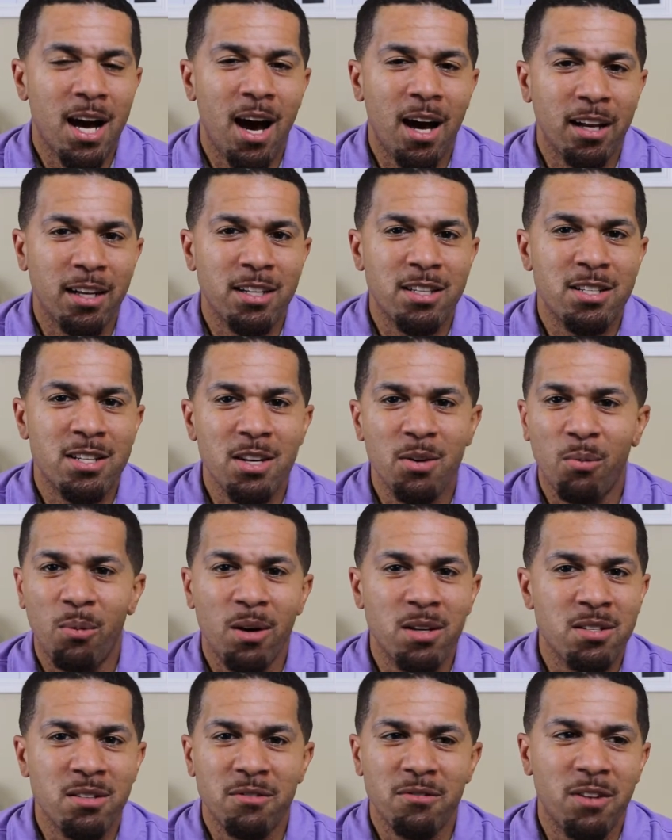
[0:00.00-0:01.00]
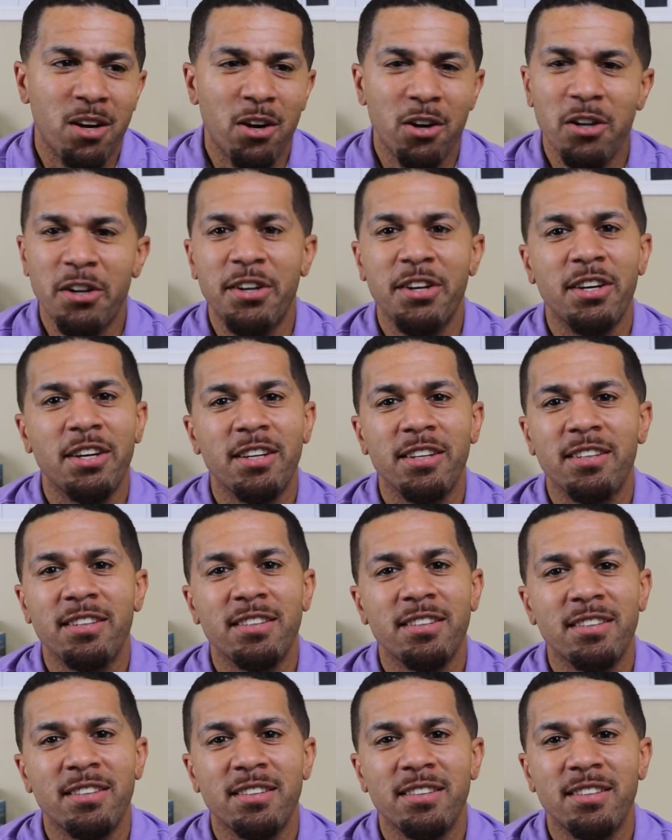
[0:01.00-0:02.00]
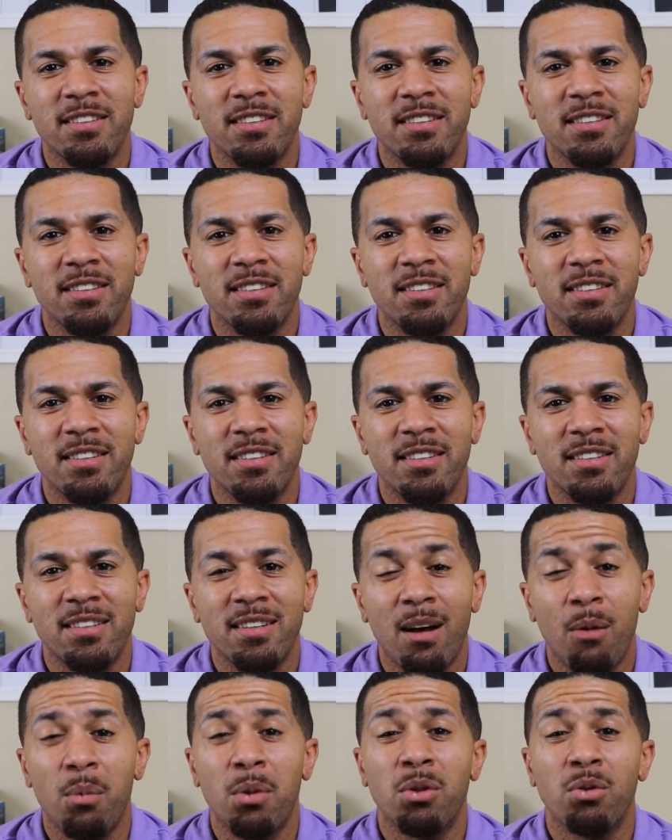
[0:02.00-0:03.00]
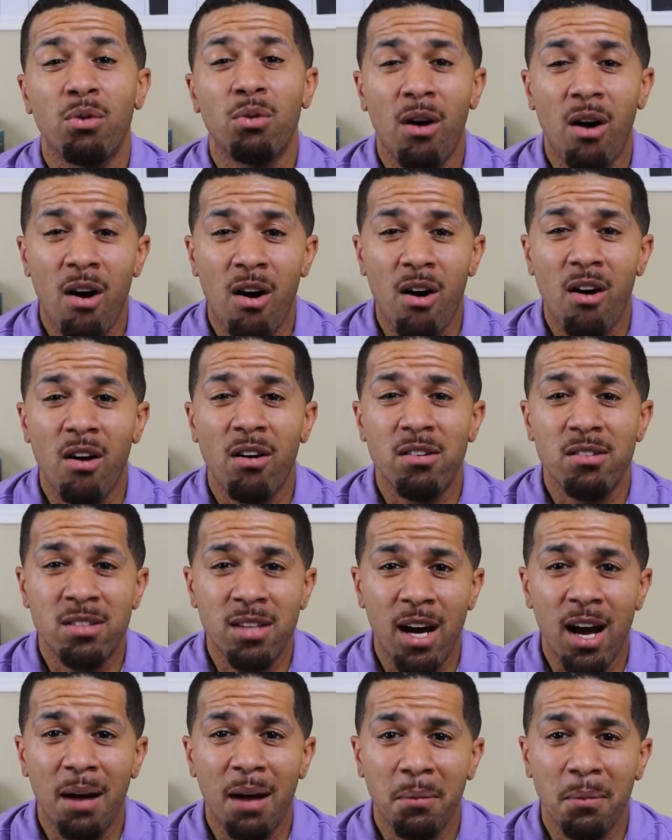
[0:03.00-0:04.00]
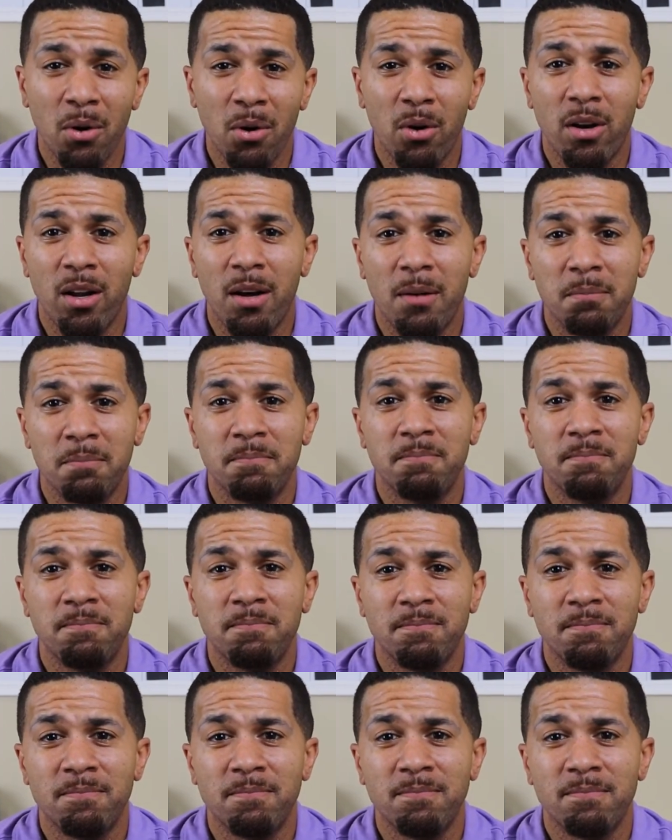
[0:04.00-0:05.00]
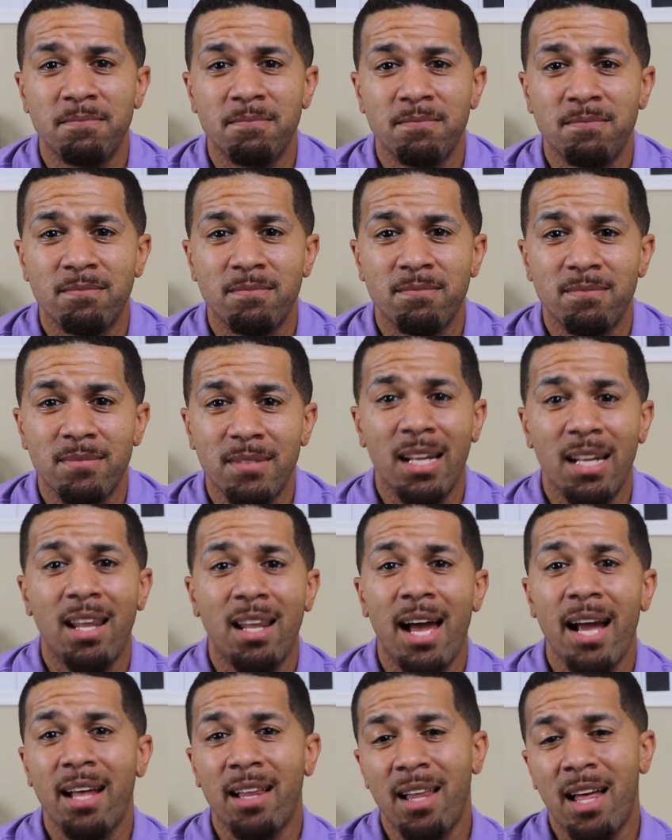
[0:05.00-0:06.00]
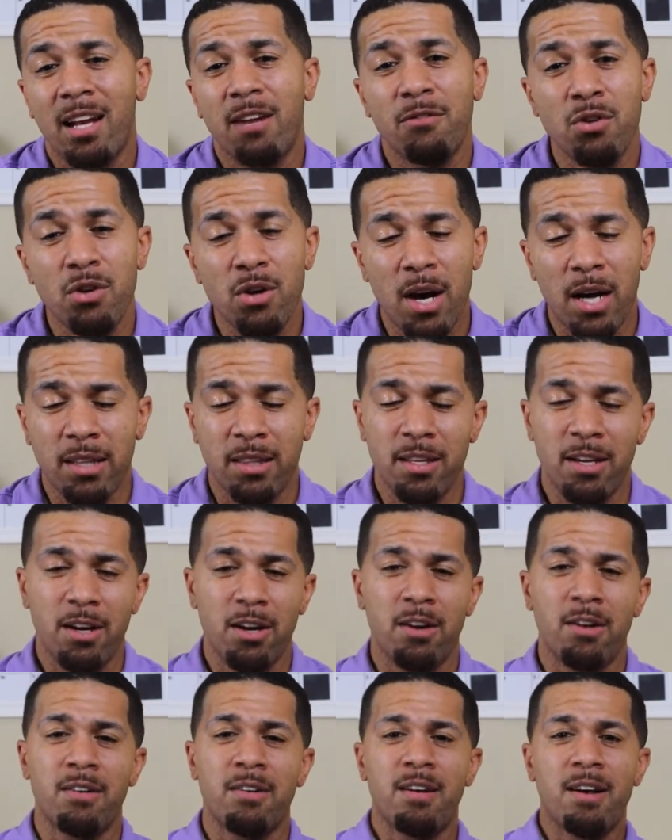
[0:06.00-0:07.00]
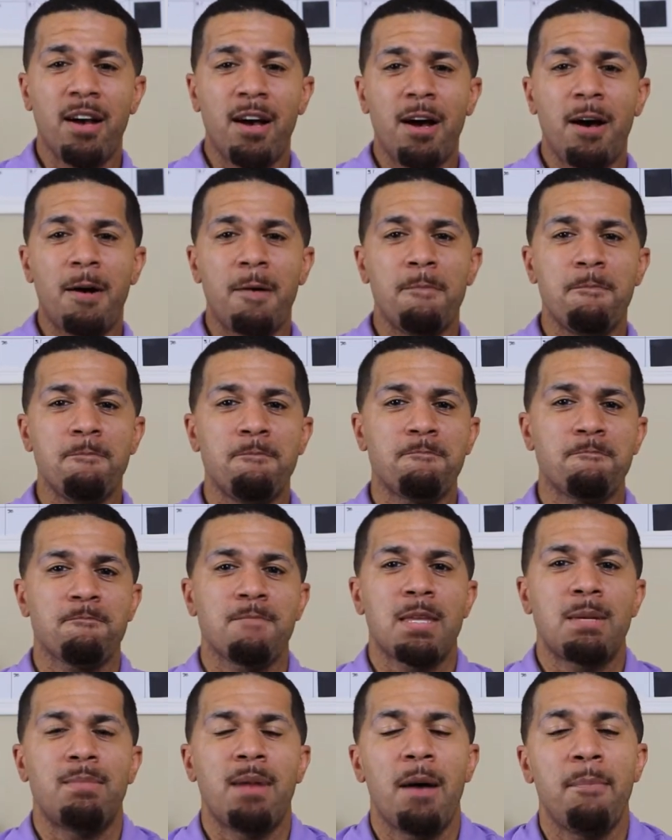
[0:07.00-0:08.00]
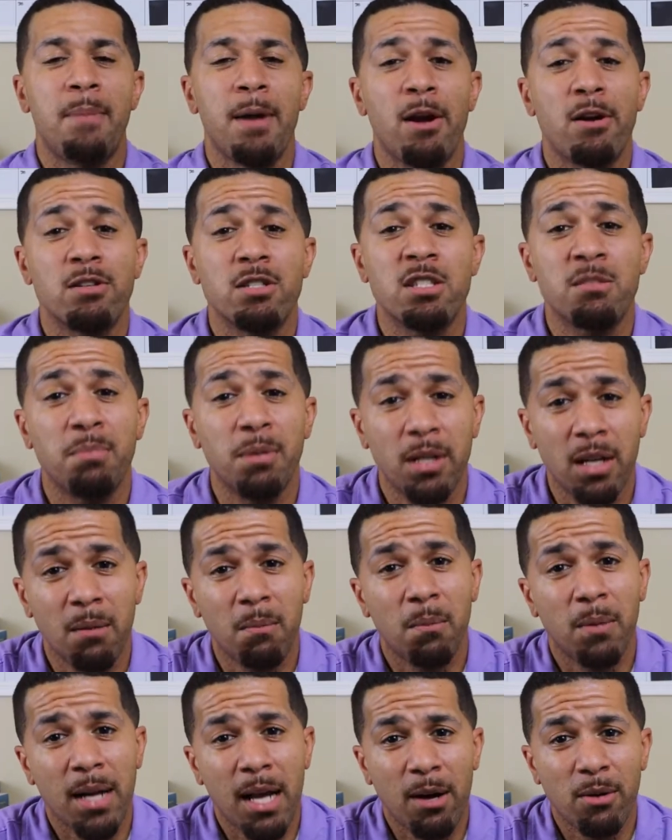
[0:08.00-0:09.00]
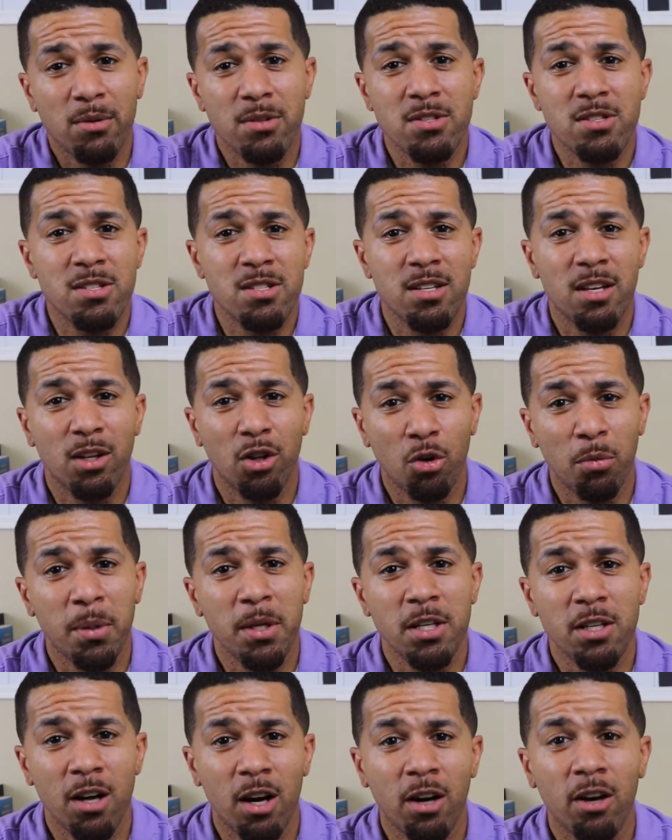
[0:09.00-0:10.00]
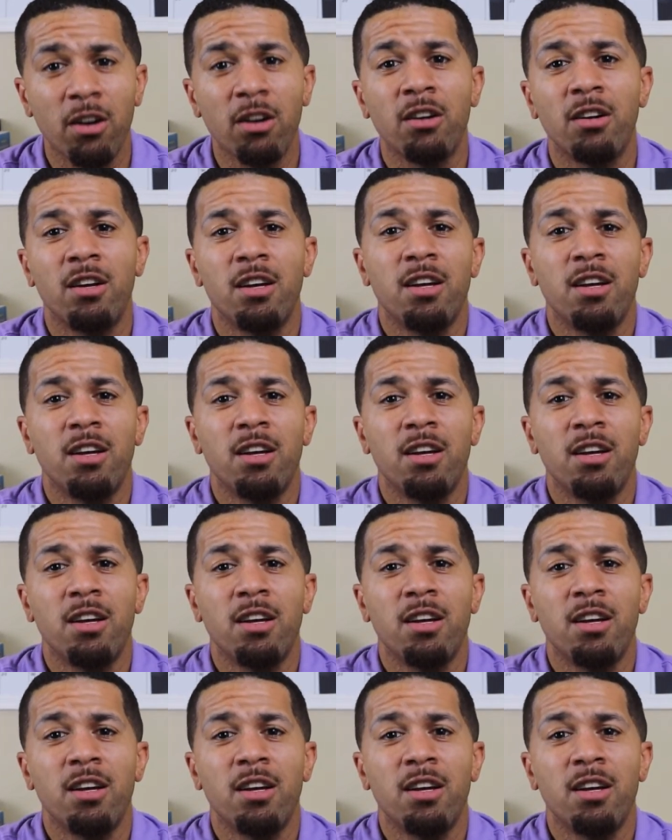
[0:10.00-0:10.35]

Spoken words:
honest, it wasn't very good. I went through a hard time growing up. And like a lot of you out there, my parents split up when I was a little bit younger,